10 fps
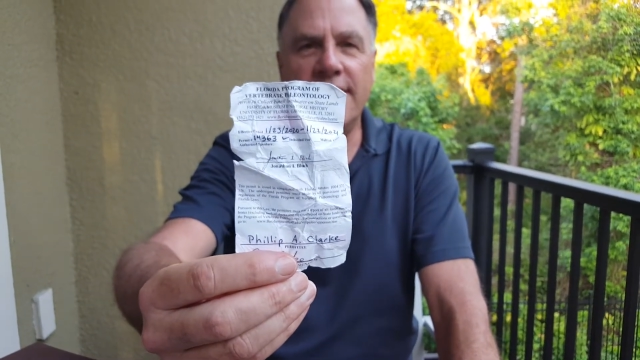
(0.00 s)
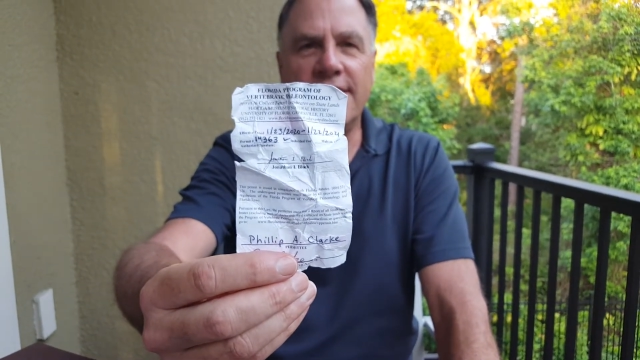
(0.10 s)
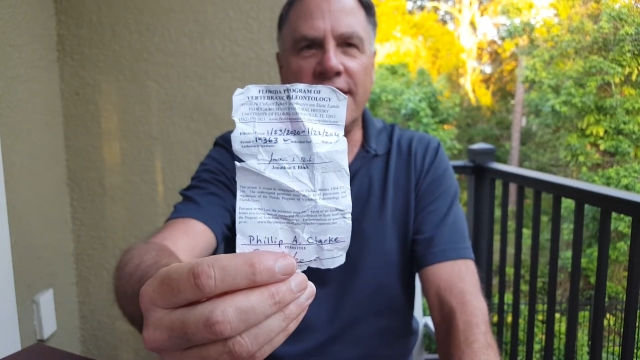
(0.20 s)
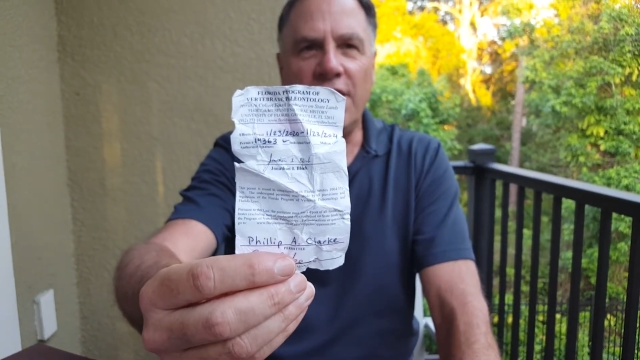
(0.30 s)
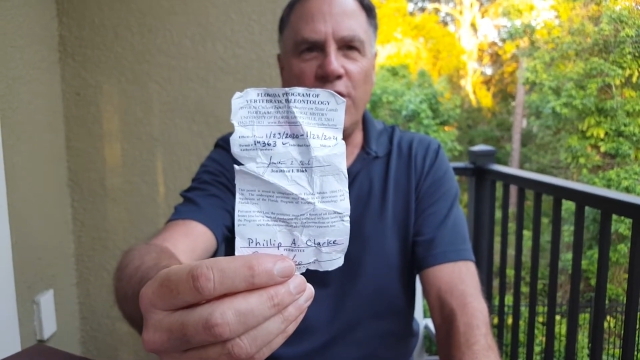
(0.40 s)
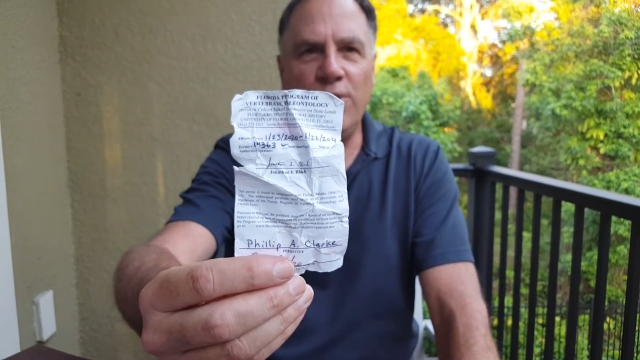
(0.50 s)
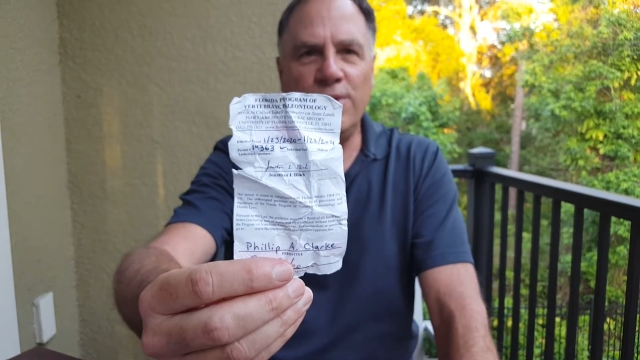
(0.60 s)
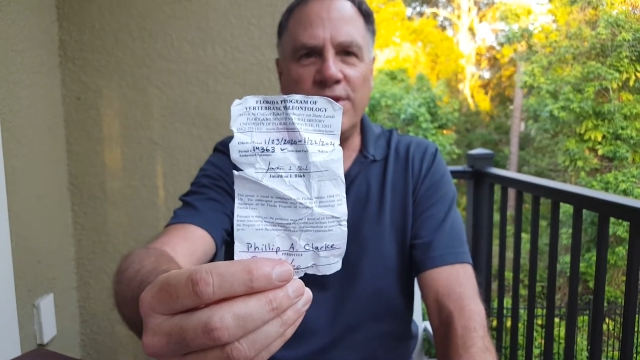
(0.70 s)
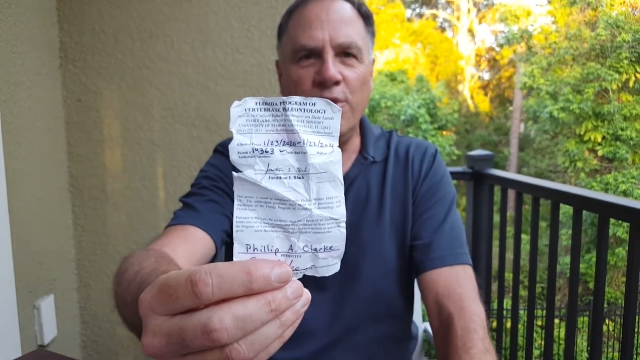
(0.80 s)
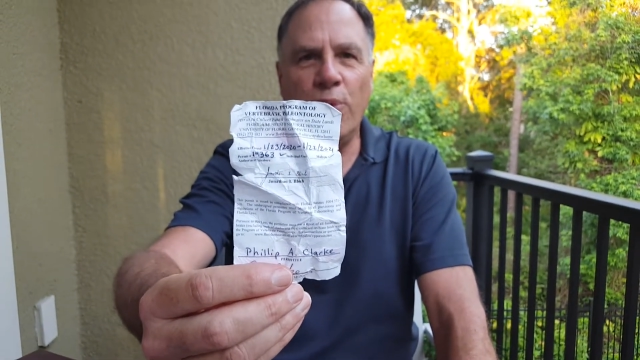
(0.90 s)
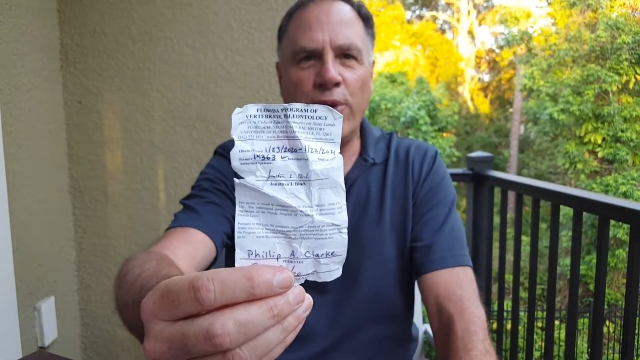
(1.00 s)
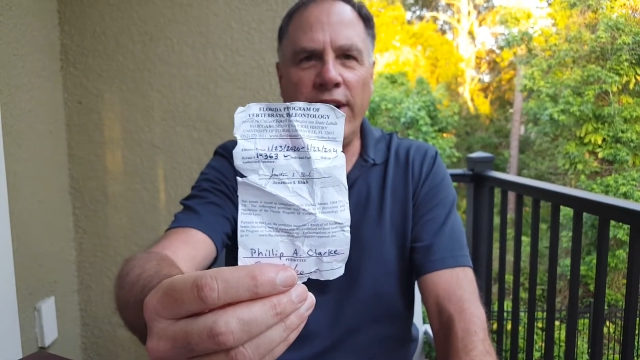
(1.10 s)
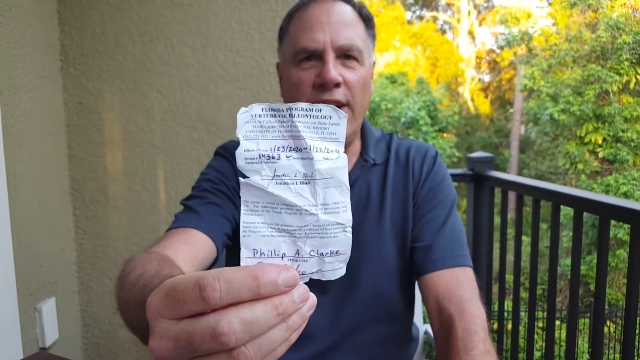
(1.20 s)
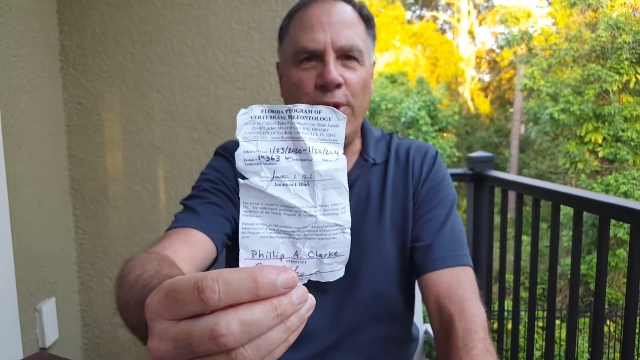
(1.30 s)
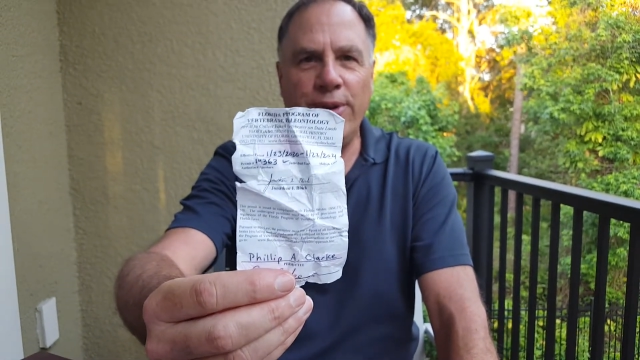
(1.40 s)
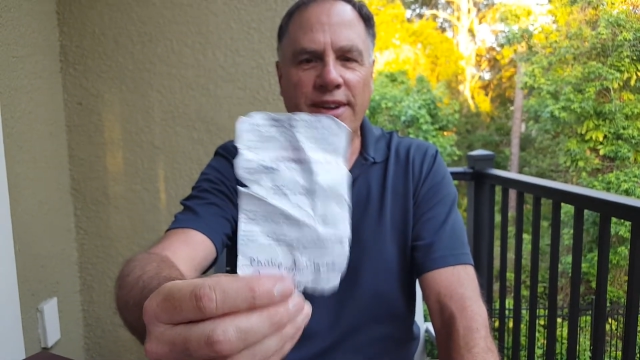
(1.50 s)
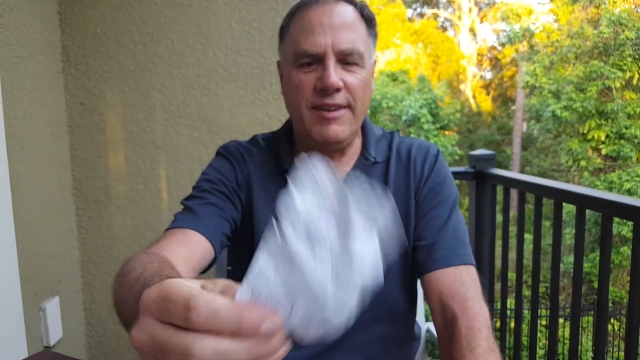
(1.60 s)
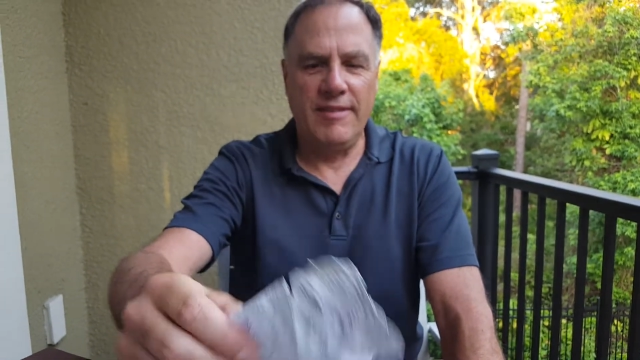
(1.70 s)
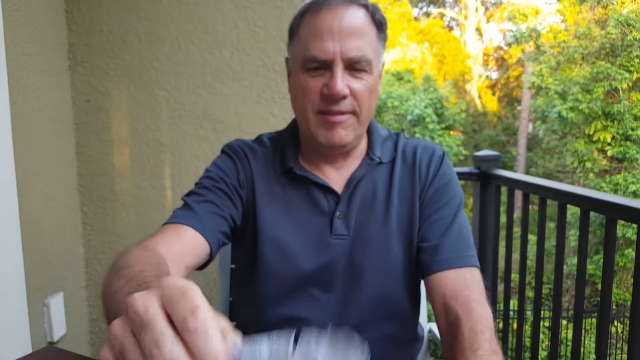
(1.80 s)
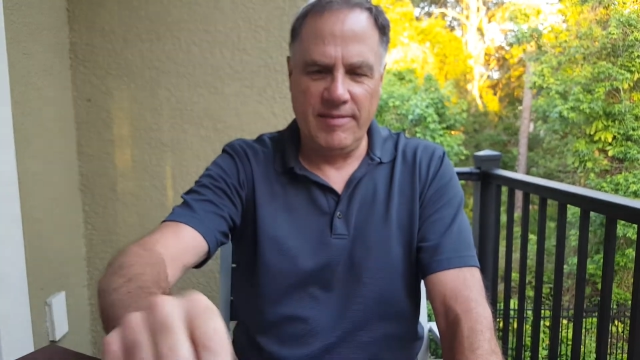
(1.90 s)
It's a little used and worn out.
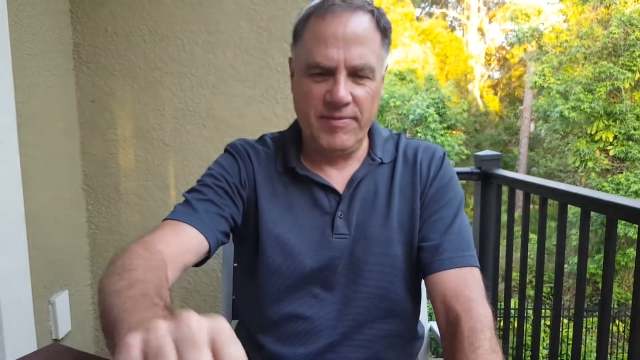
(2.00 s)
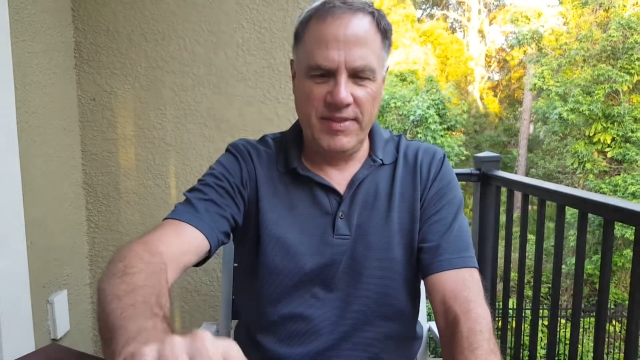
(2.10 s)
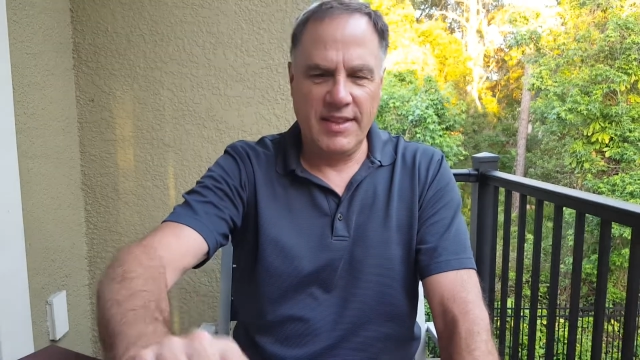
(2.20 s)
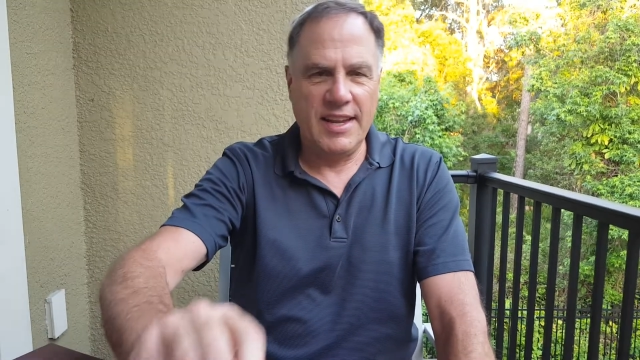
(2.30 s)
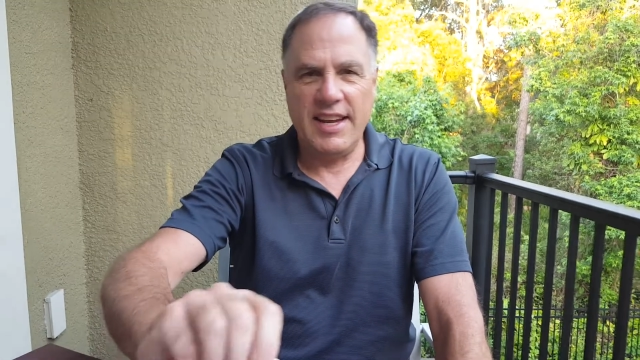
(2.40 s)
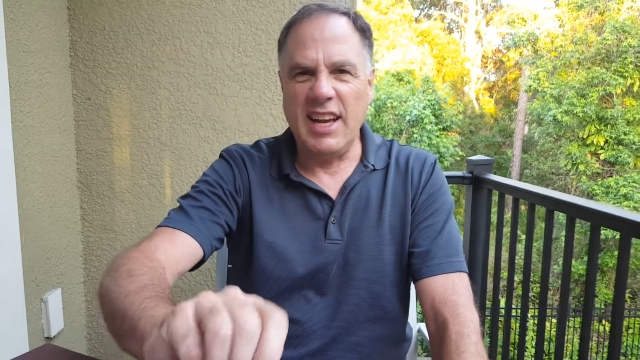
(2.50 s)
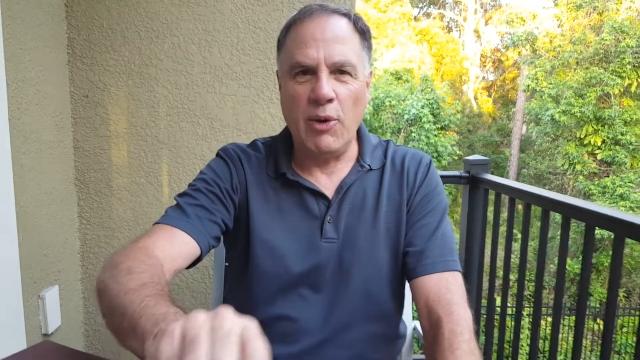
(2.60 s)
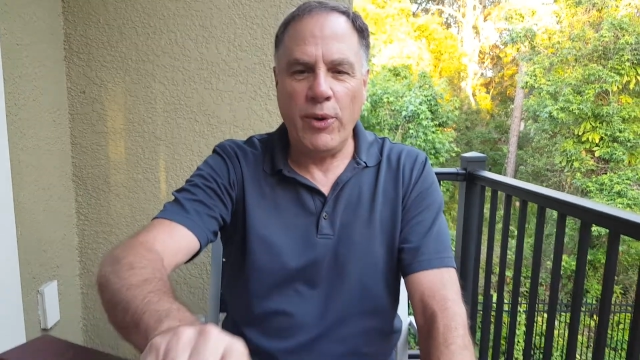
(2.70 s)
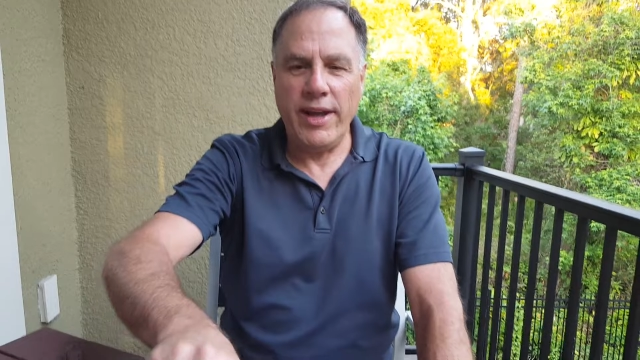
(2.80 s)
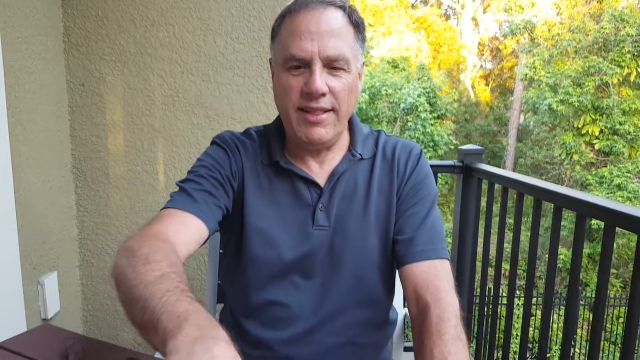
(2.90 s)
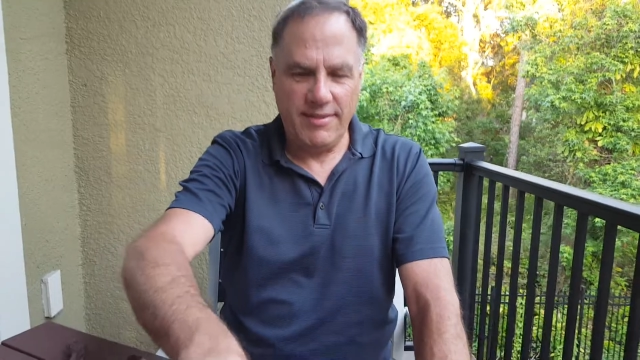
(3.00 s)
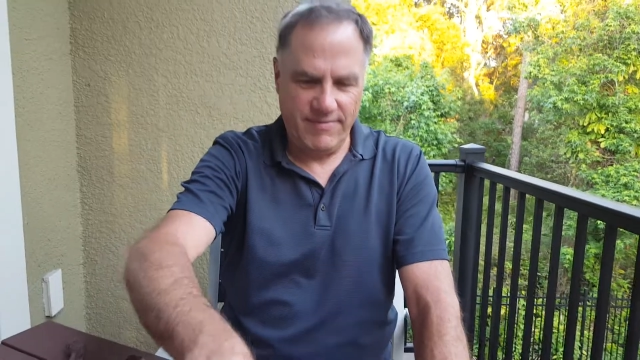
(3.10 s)
It got wet.